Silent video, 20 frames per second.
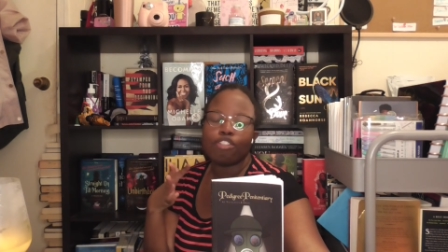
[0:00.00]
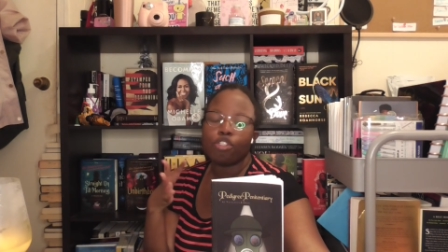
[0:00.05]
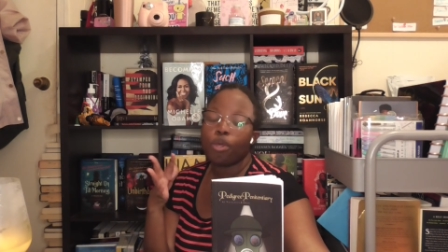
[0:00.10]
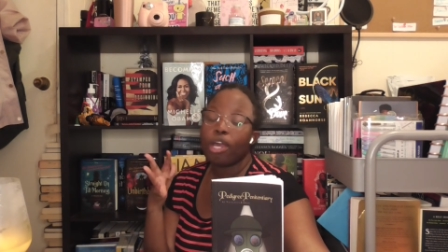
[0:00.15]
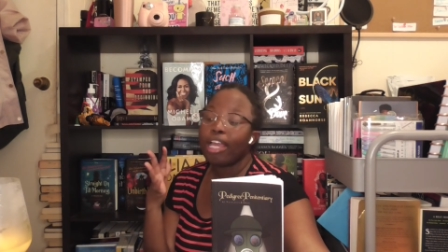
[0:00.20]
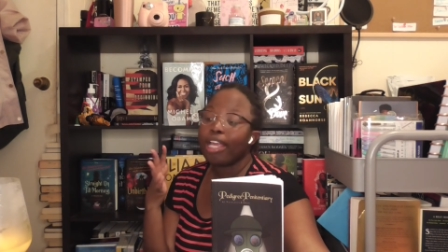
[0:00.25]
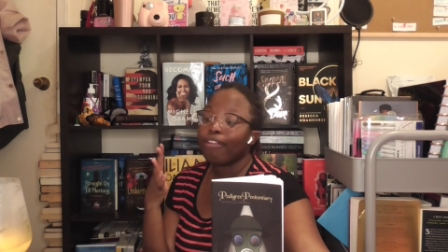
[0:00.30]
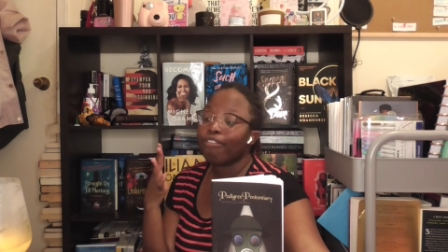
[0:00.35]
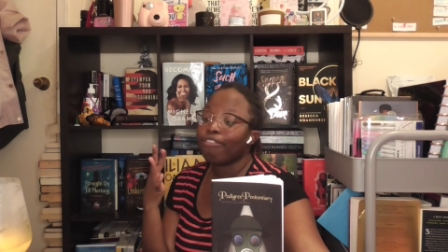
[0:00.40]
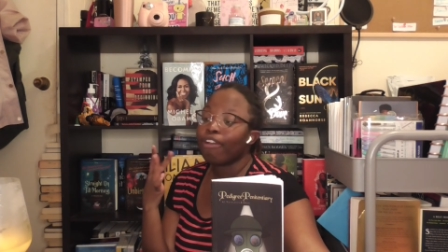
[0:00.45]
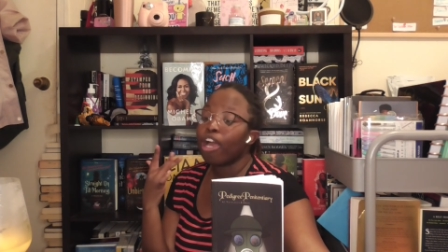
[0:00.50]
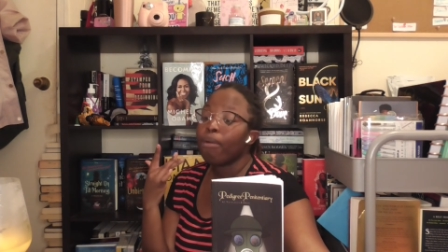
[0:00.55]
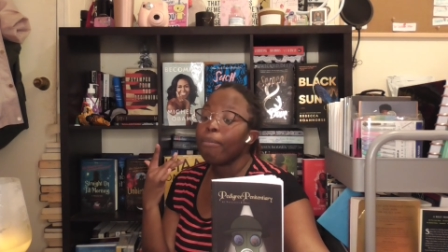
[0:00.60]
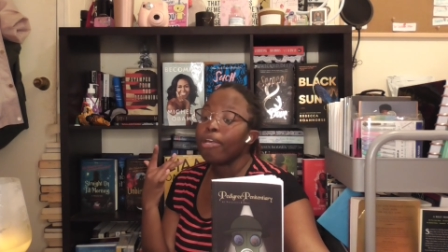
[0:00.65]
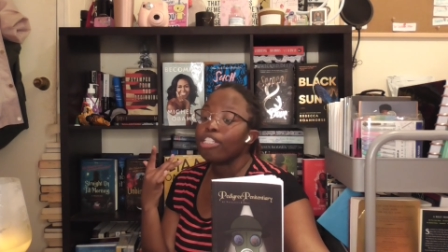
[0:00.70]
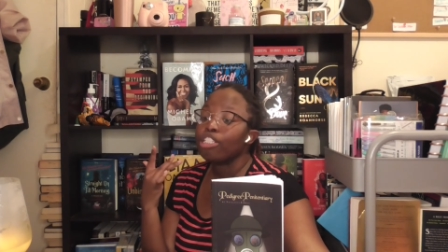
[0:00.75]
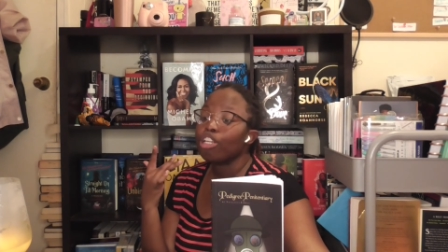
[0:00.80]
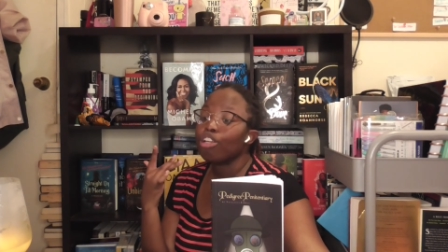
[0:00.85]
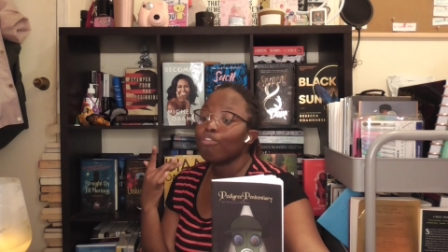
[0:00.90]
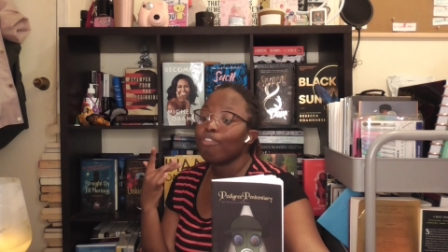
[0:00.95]
So I found
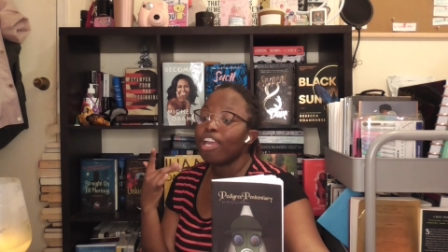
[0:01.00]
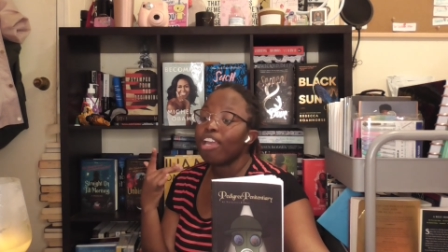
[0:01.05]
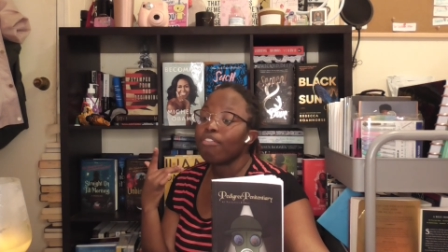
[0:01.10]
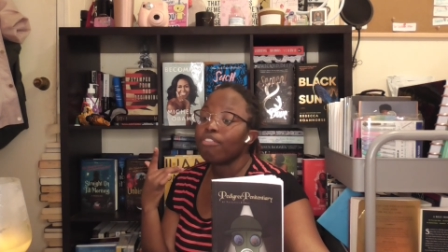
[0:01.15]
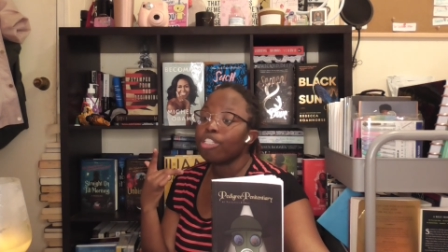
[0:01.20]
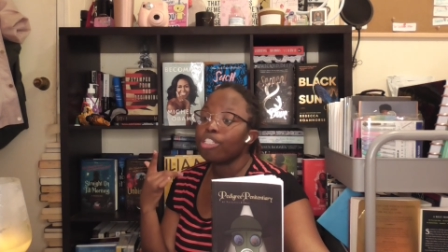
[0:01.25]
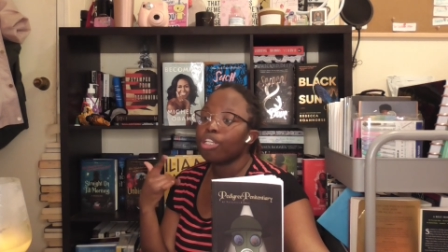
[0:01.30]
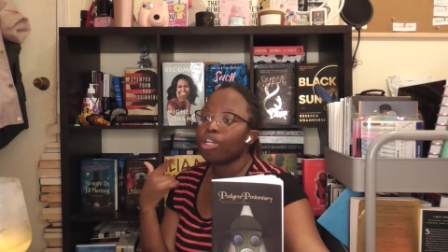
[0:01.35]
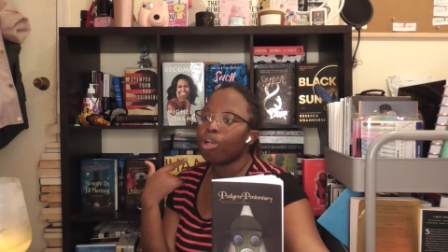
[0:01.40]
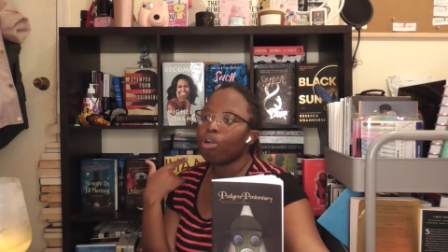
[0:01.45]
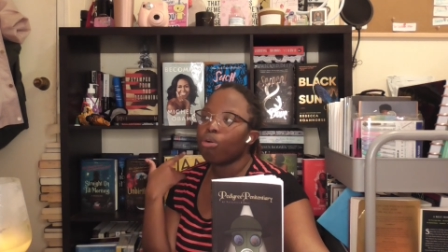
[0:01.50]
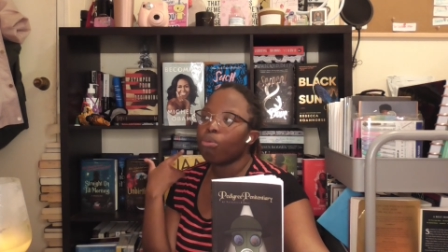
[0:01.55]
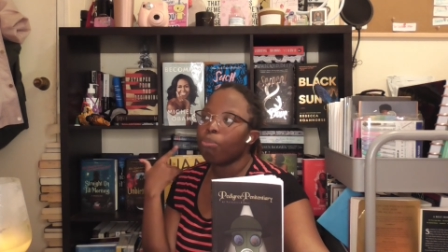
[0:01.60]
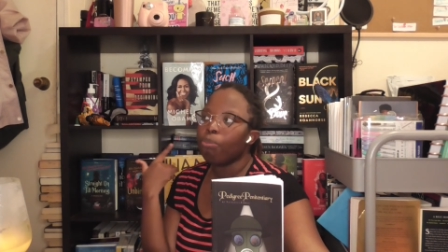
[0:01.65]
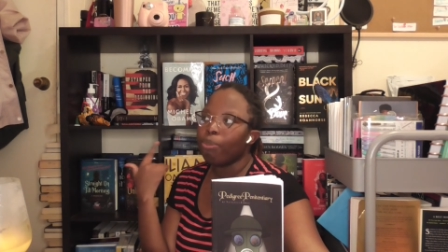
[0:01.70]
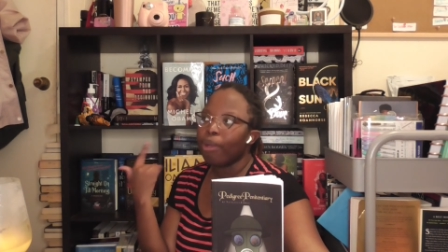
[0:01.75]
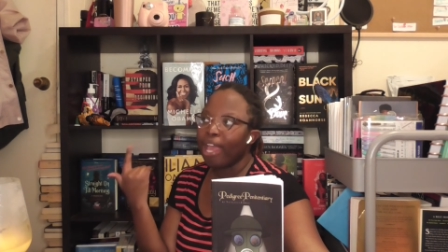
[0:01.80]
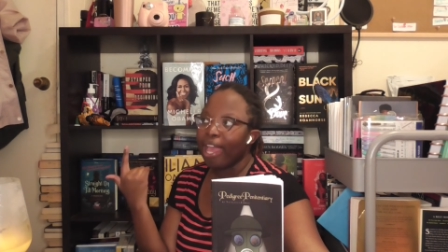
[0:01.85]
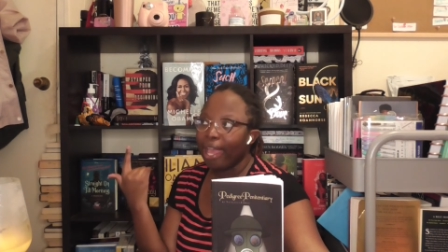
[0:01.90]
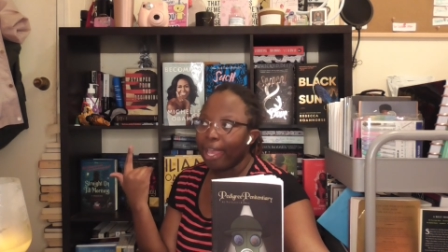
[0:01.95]
myself having to go
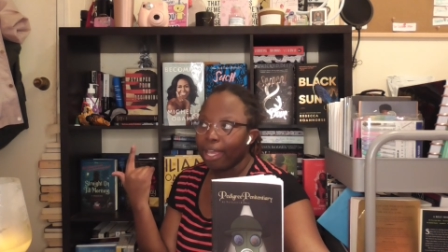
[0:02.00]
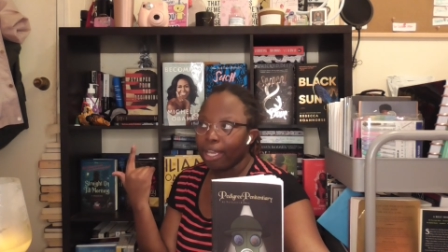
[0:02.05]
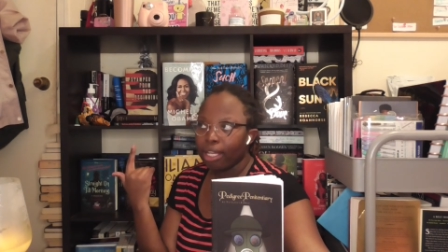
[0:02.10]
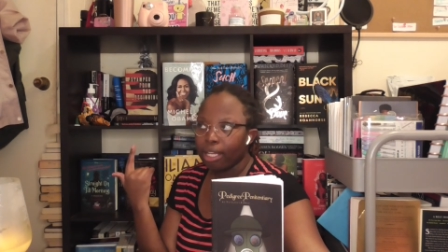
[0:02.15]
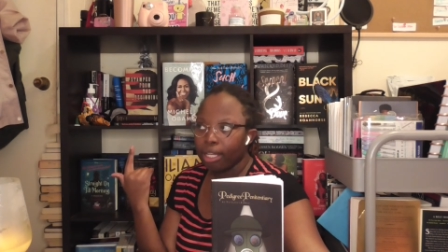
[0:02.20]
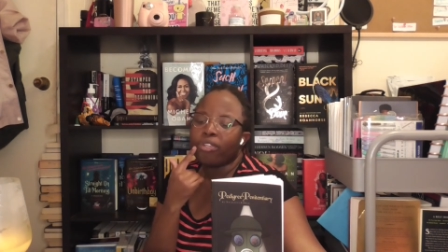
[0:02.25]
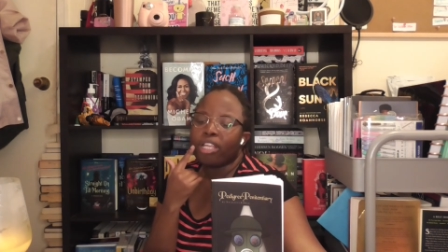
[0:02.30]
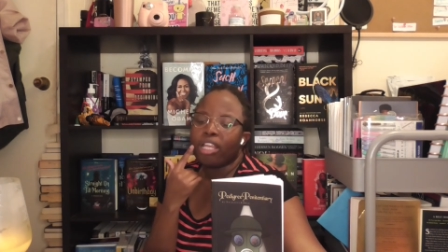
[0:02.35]
back